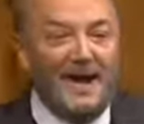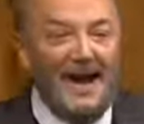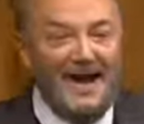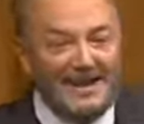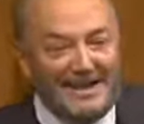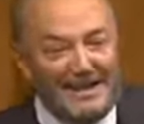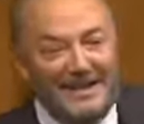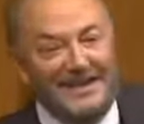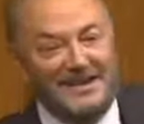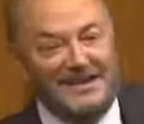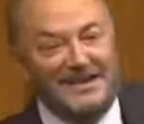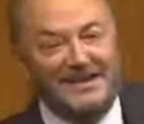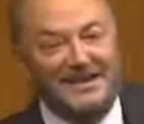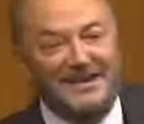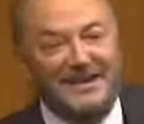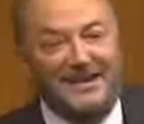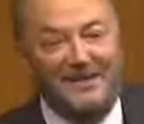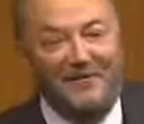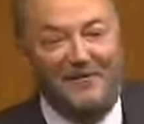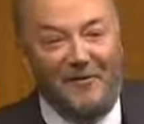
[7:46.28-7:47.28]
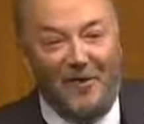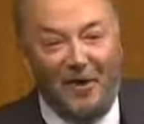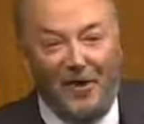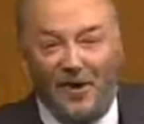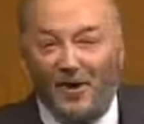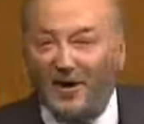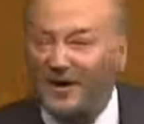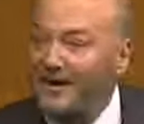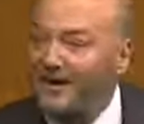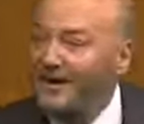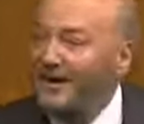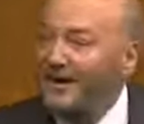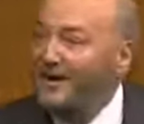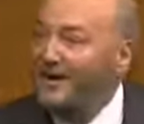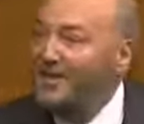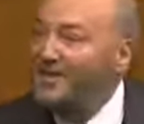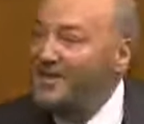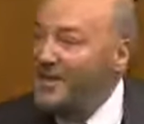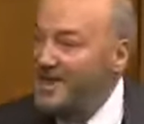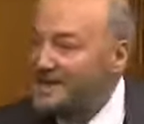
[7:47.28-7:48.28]
at least for
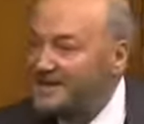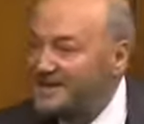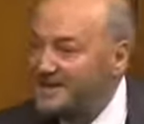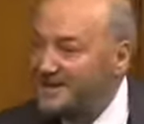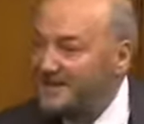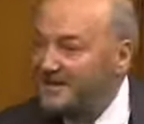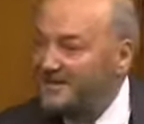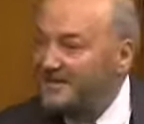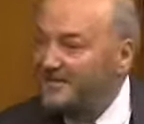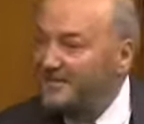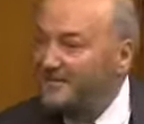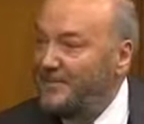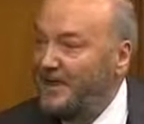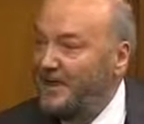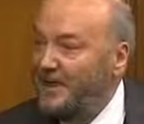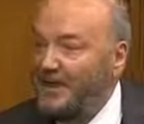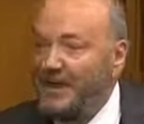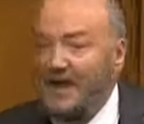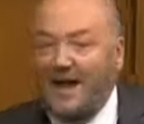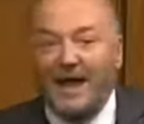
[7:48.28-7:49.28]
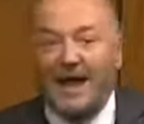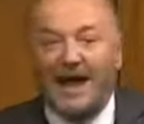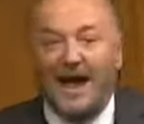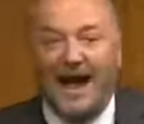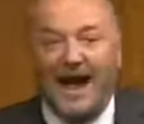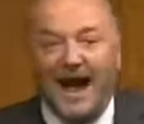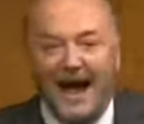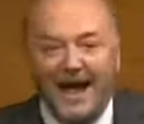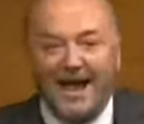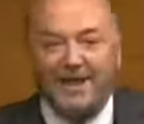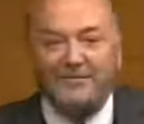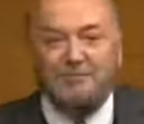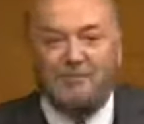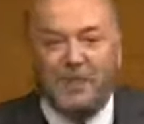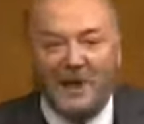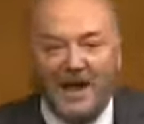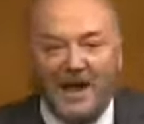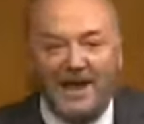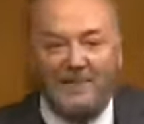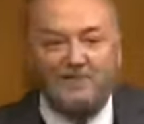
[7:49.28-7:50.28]
this. I
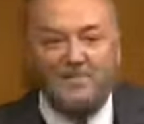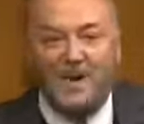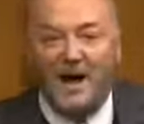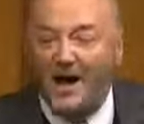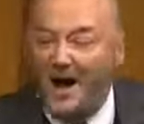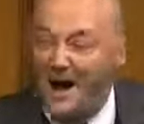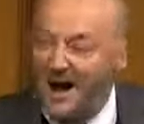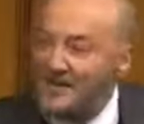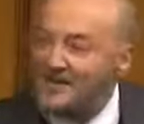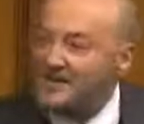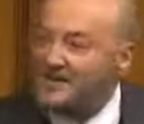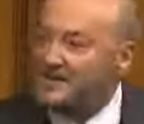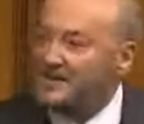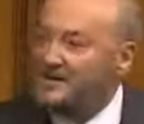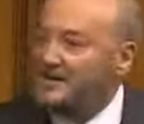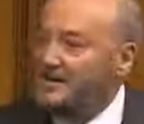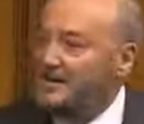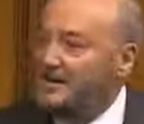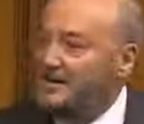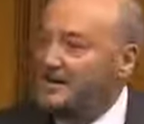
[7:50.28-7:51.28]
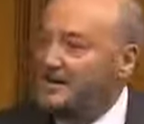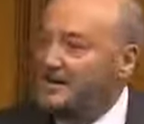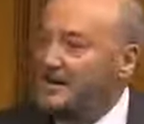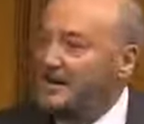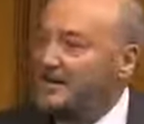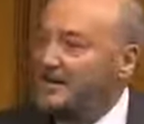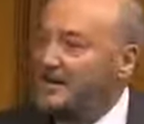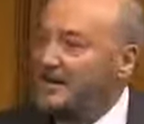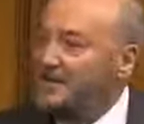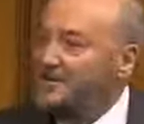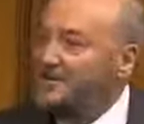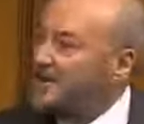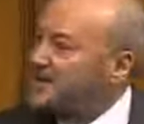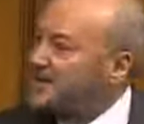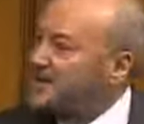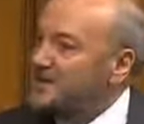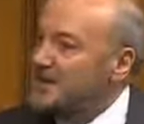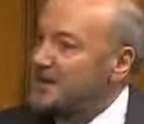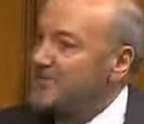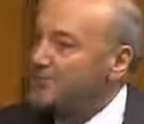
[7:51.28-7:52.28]
blame us.
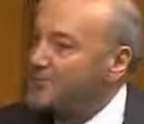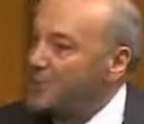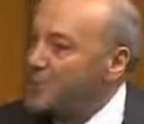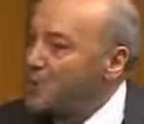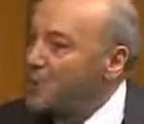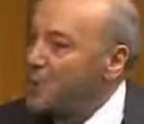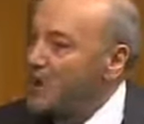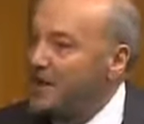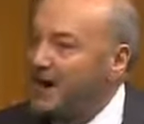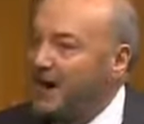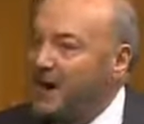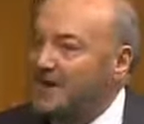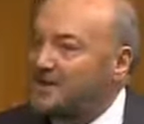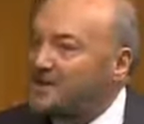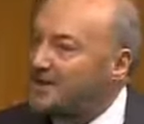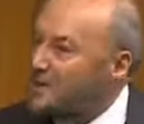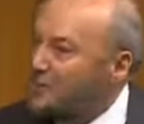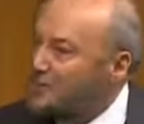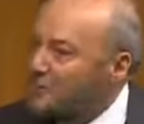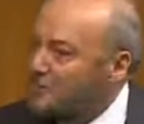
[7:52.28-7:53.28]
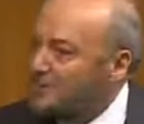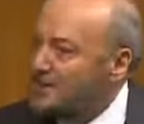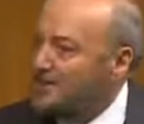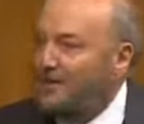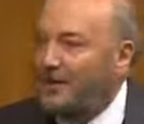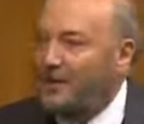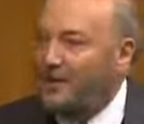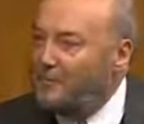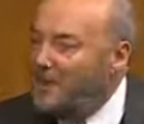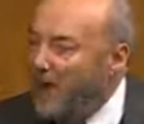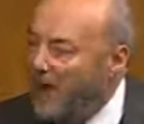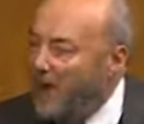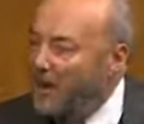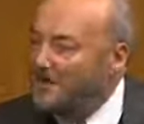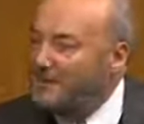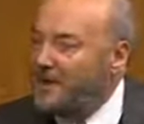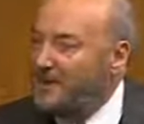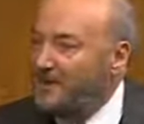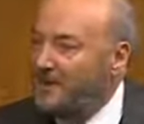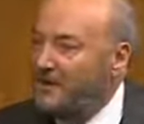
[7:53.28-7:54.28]
This is a poor excuse for a
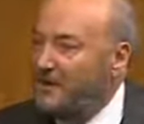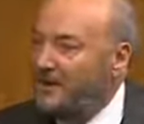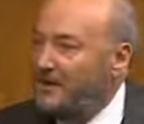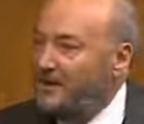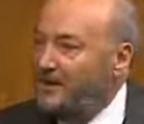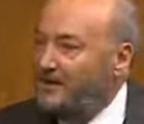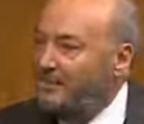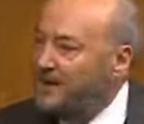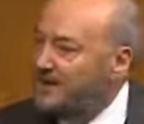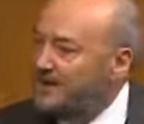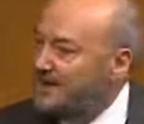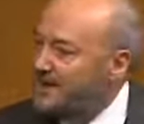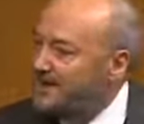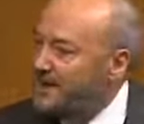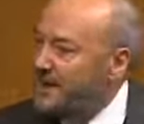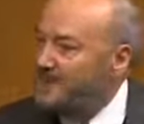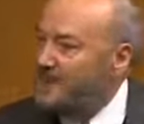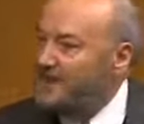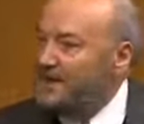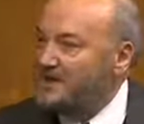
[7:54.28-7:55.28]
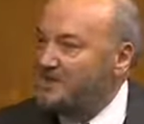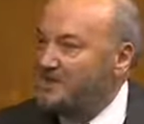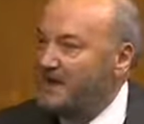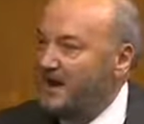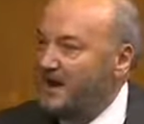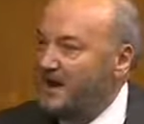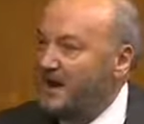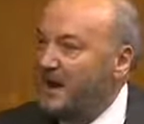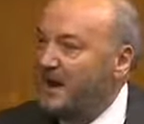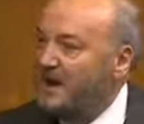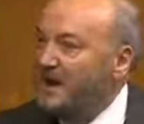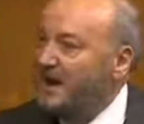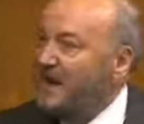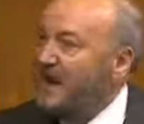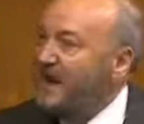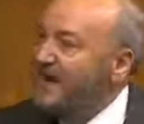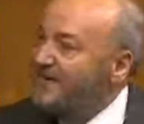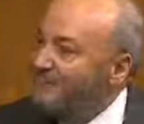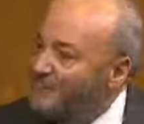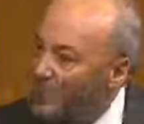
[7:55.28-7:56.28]
parliament, Mr. Deputy Speaker,
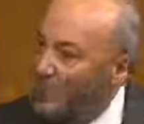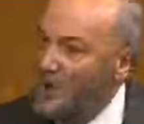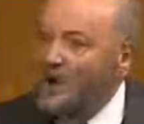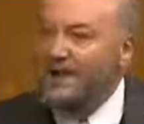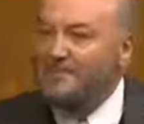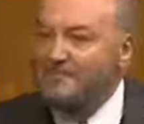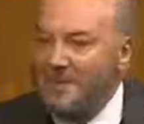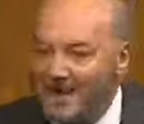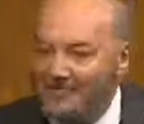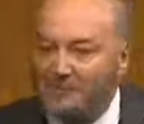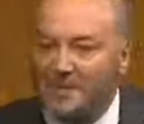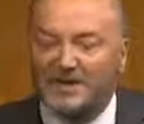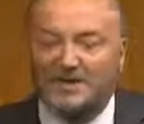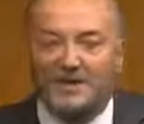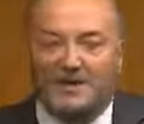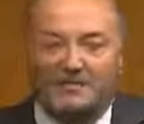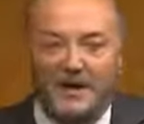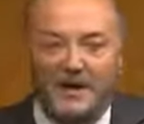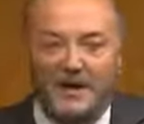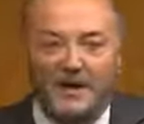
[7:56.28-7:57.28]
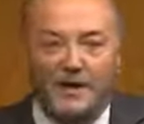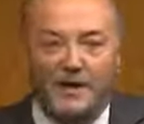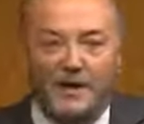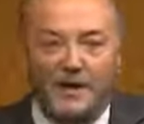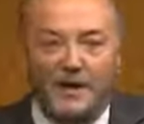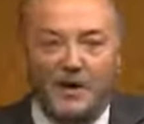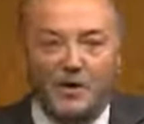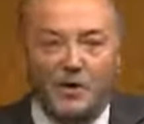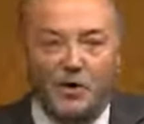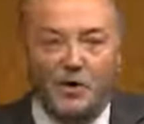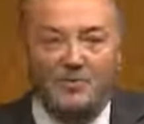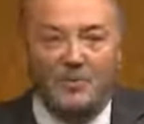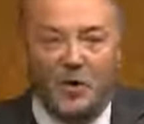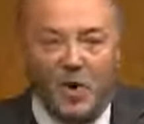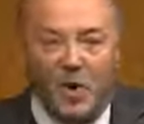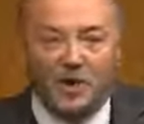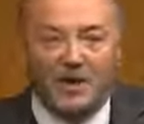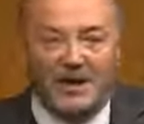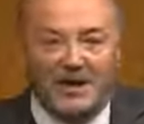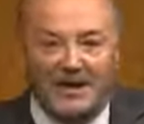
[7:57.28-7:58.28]
if only members of it could
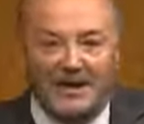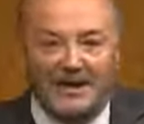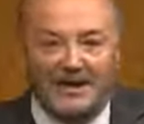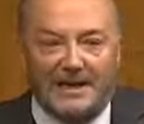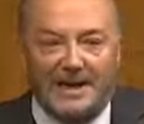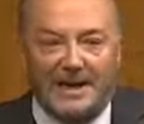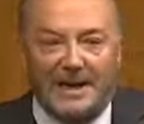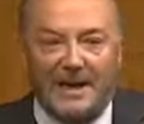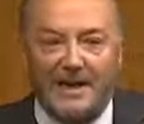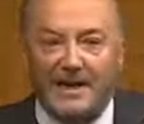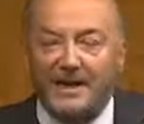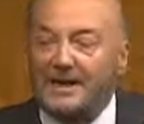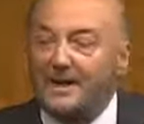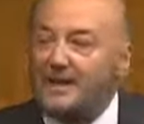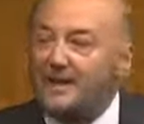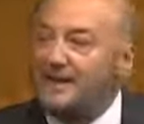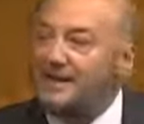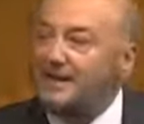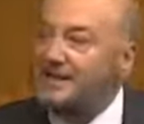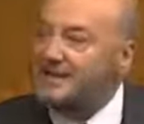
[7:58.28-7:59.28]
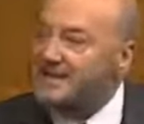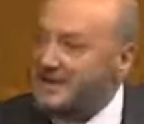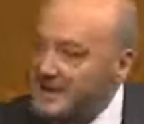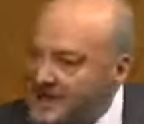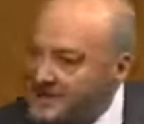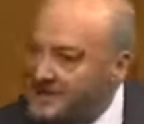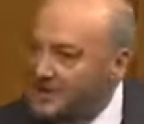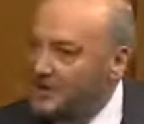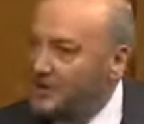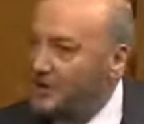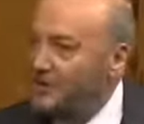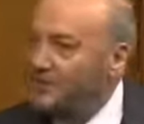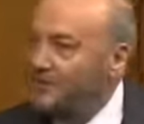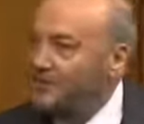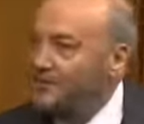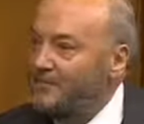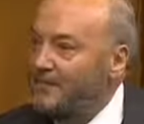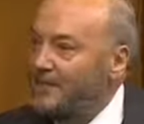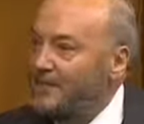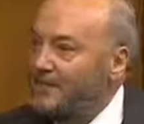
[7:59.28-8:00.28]
more clearly see so.
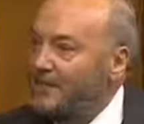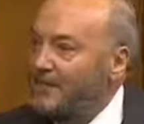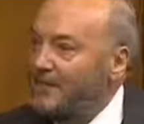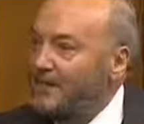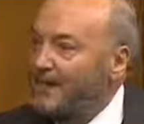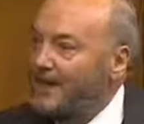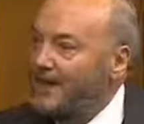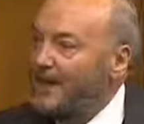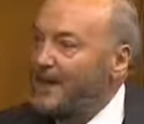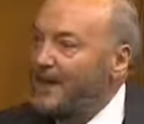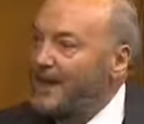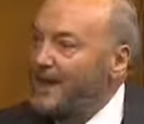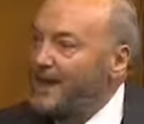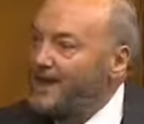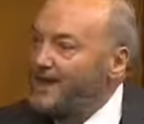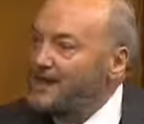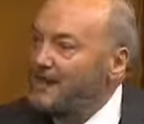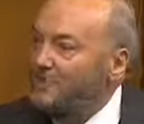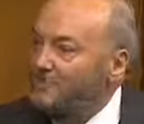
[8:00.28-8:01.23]
It is